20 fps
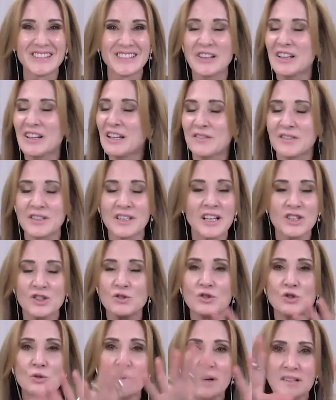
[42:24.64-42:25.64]
No, I love it. You,
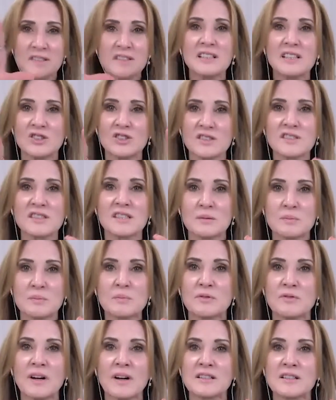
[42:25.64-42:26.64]
you basically just said it
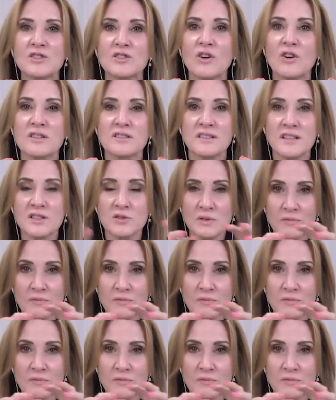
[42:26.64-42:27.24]
provides context.